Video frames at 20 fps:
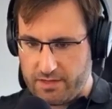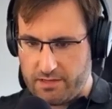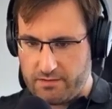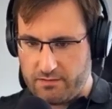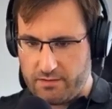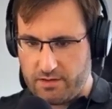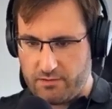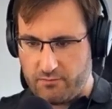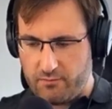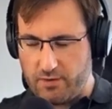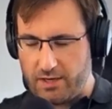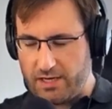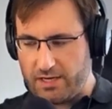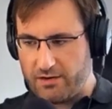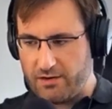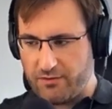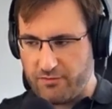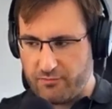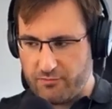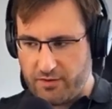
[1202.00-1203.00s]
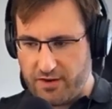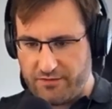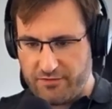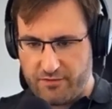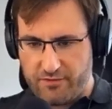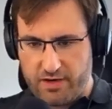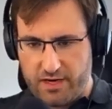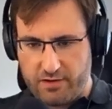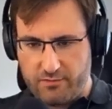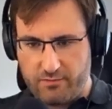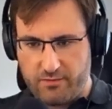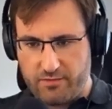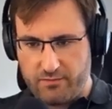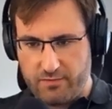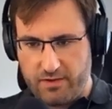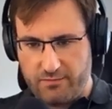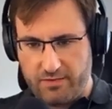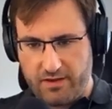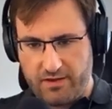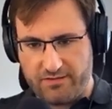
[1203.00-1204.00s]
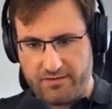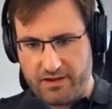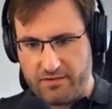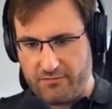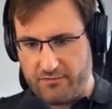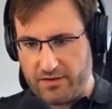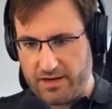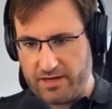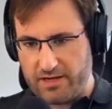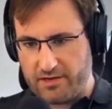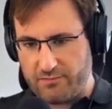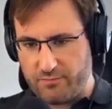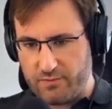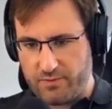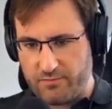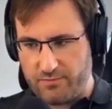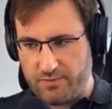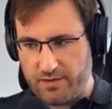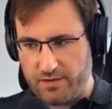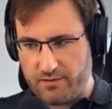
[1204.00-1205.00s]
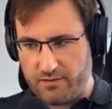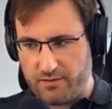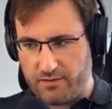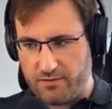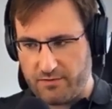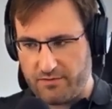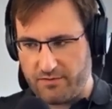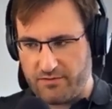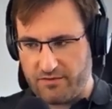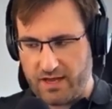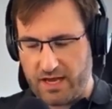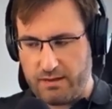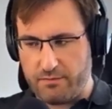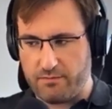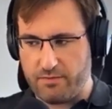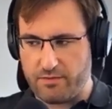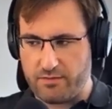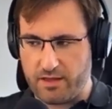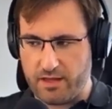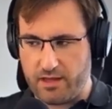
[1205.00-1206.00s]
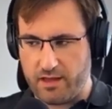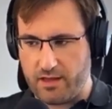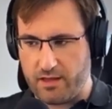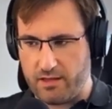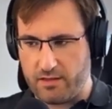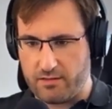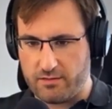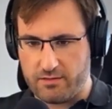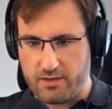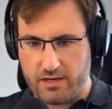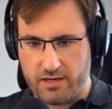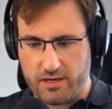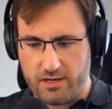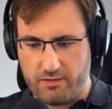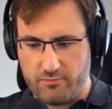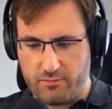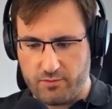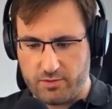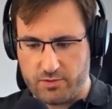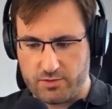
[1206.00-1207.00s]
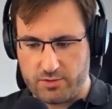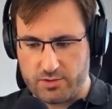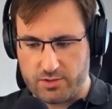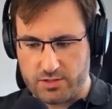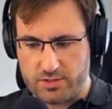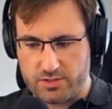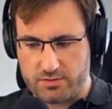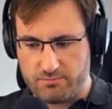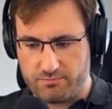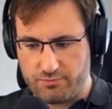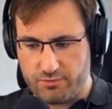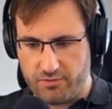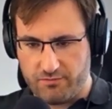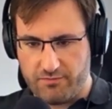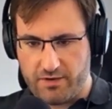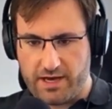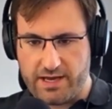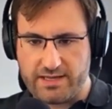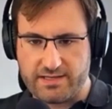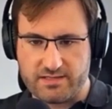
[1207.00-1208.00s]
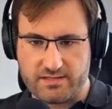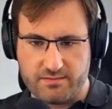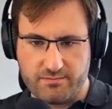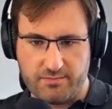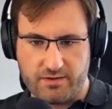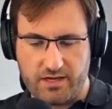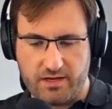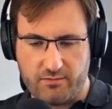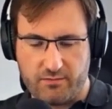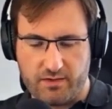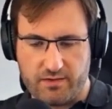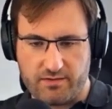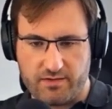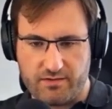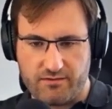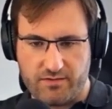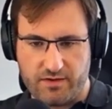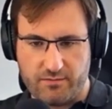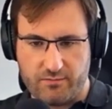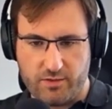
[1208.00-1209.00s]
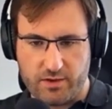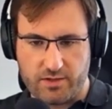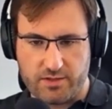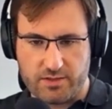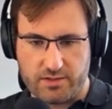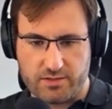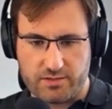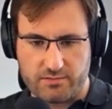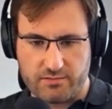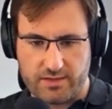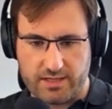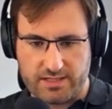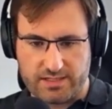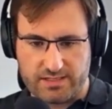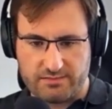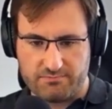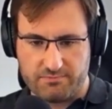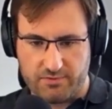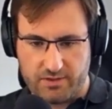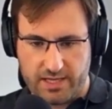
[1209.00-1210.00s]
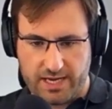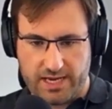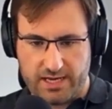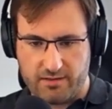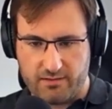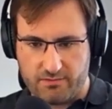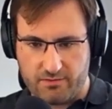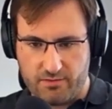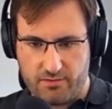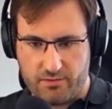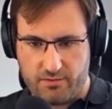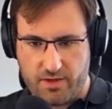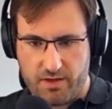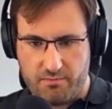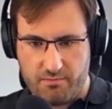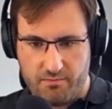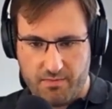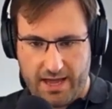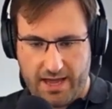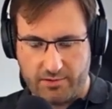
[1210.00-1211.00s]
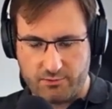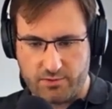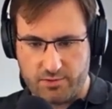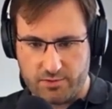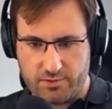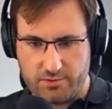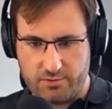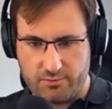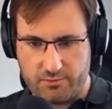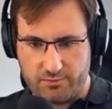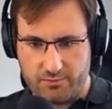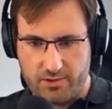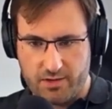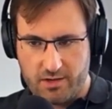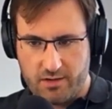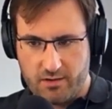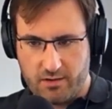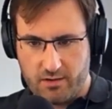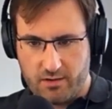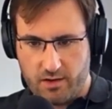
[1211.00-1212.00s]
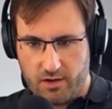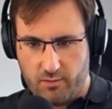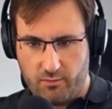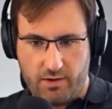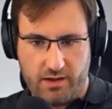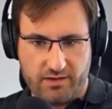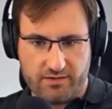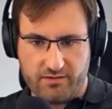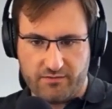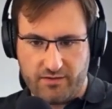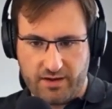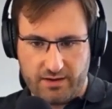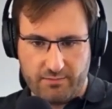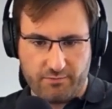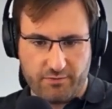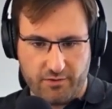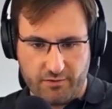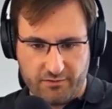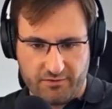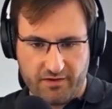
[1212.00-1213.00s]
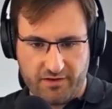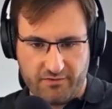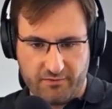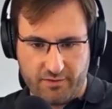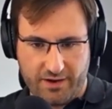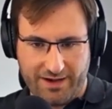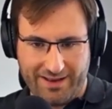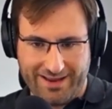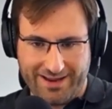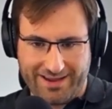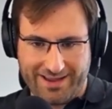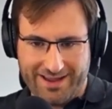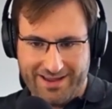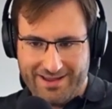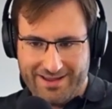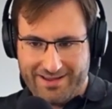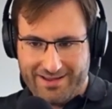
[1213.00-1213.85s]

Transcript: it really does resonate with me, because I feel it would be the same thing that I would just provide somebody with if I wanted to explain them how to do a well-defined process, right? Like